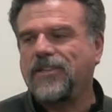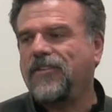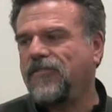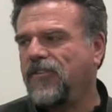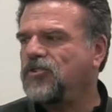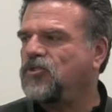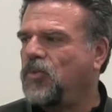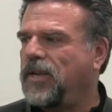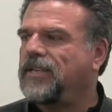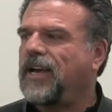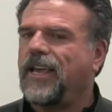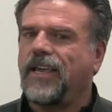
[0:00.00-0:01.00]
in the first
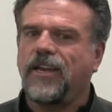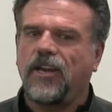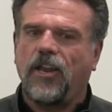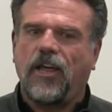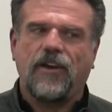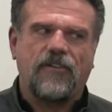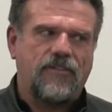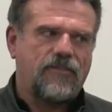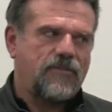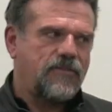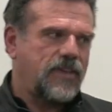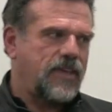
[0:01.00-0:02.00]
week, I get a lot
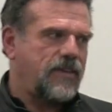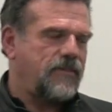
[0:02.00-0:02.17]
of